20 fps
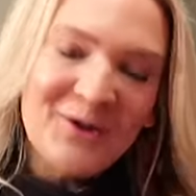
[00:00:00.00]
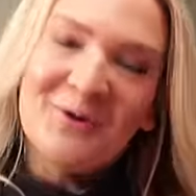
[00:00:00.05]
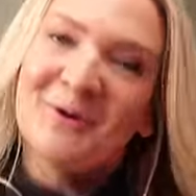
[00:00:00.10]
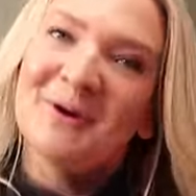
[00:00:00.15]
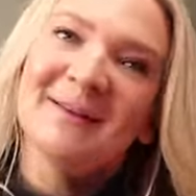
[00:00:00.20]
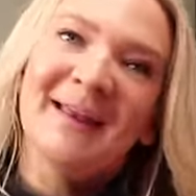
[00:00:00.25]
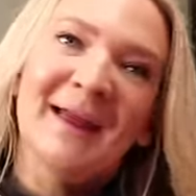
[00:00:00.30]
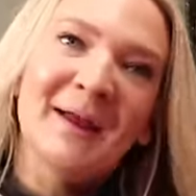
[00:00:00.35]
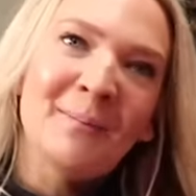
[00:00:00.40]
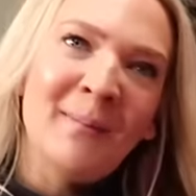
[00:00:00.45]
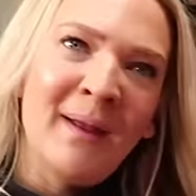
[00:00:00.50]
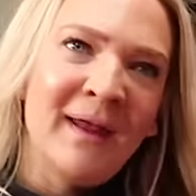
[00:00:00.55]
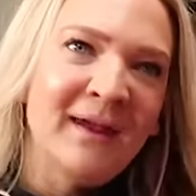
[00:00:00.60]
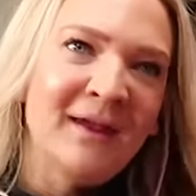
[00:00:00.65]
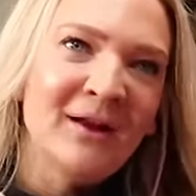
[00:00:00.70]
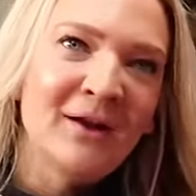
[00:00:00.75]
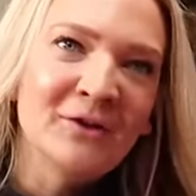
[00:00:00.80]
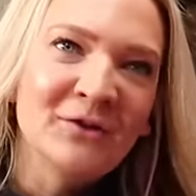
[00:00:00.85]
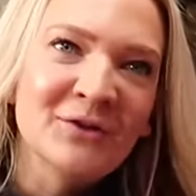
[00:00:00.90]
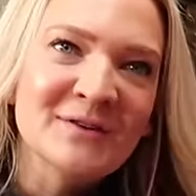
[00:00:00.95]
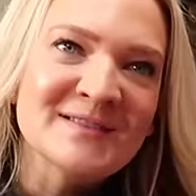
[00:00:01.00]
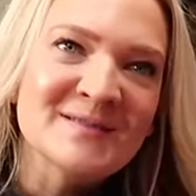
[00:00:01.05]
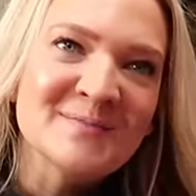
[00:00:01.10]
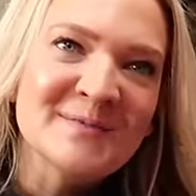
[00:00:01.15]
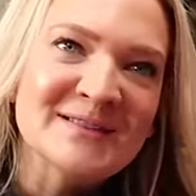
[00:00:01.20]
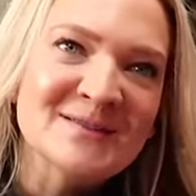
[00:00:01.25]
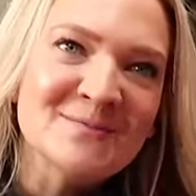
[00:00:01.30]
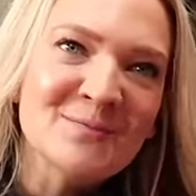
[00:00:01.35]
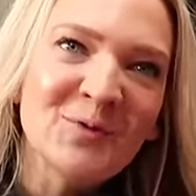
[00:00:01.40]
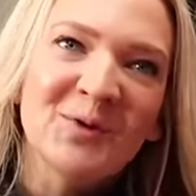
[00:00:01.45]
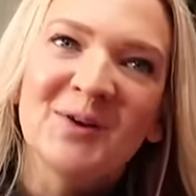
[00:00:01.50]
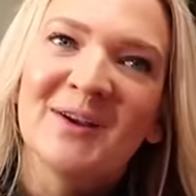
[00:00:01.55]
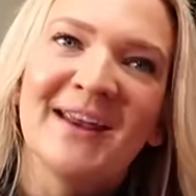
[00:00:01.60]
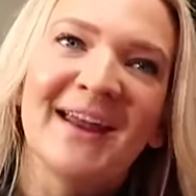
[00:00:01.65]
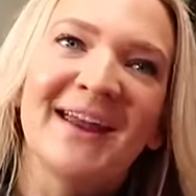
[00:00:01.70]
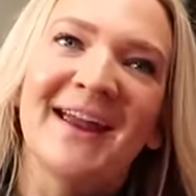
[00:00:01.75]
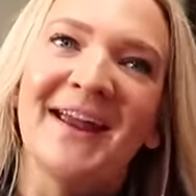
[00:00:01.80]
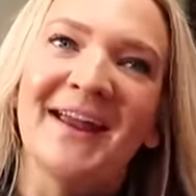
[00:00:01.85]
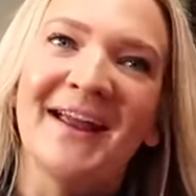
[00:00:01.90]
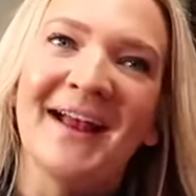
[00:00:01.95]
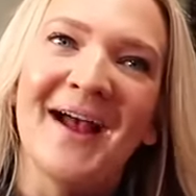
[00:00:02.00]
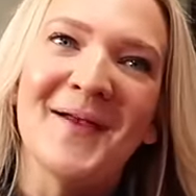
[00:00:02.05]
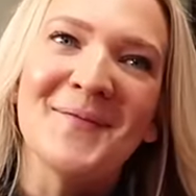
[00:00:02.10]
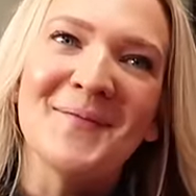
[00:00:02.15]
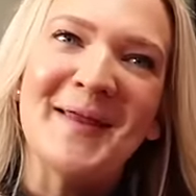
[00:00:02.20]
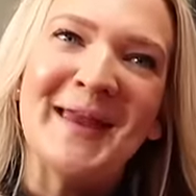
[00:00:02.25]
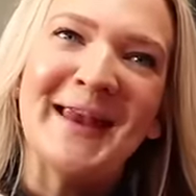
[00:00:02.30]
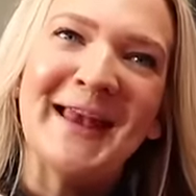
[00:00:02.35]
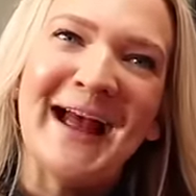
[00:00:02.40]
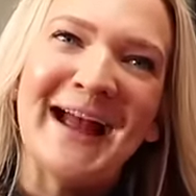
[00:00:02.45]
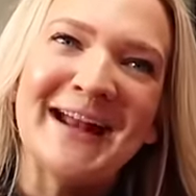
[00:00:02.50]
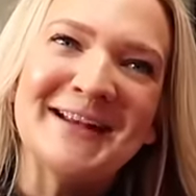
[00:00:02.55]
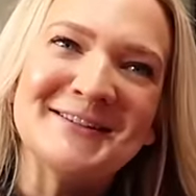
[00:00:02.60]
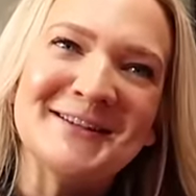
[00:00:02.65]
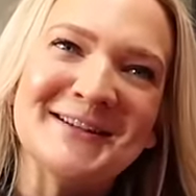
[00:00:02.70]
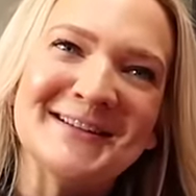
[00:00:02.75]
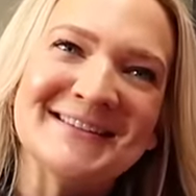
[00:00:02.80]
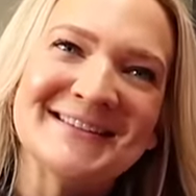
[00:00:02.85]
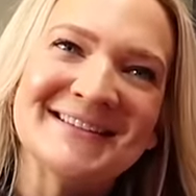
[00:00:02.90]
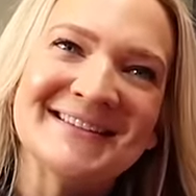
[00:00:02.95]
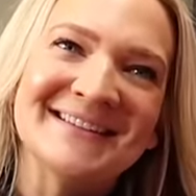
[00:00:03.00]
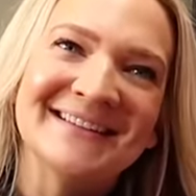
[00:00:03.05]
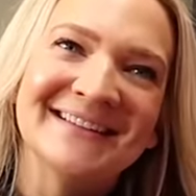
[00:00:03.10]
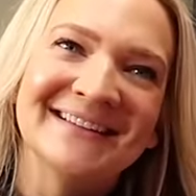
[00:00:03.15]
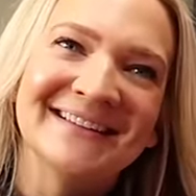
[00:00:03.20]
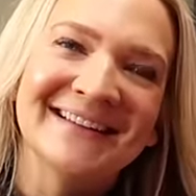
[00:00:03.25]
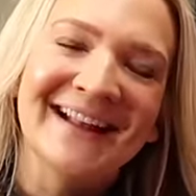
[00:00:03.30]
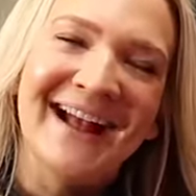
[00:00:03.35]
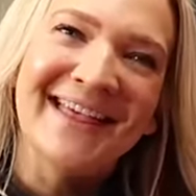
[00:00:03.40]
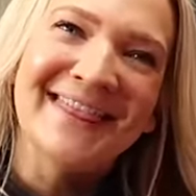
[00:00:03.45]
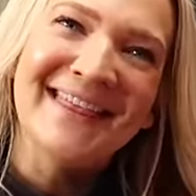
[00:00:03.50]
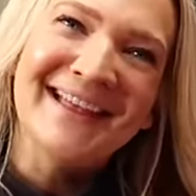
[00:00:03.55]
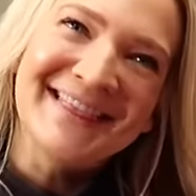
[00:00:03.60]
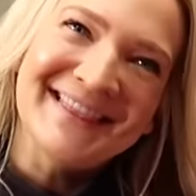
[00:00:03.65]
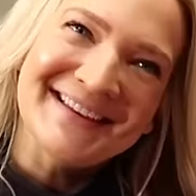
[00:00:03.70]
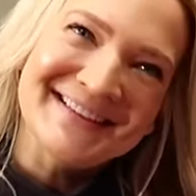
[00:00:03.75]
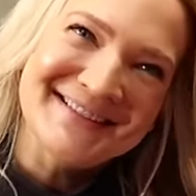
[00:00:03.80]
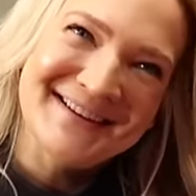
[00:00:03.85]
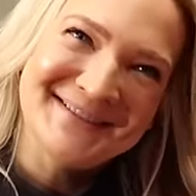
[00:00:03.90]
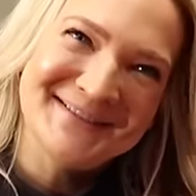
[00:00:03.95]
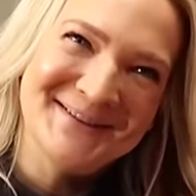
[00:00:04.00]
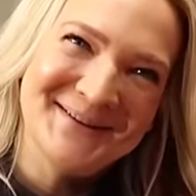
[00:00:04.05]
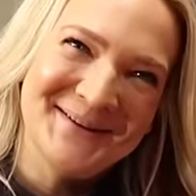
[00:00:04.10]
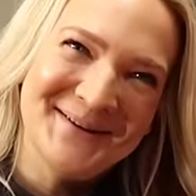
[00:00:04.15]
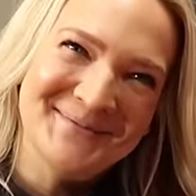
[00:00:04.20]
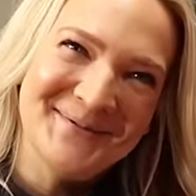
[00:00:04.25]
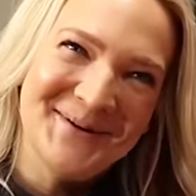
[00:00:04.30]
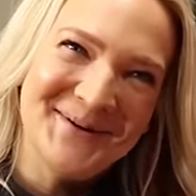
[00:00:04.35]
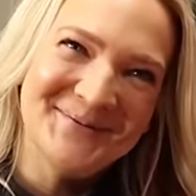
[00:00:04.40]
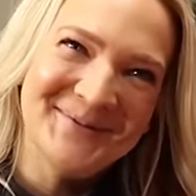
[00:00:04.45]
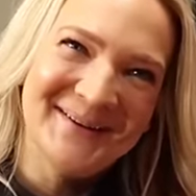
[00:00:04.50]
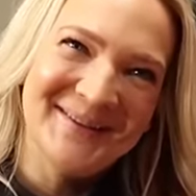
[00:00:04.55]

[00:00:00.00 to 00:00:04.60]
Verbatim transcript: you could, like, make it on Christmas morning. I mean, I think this has to come home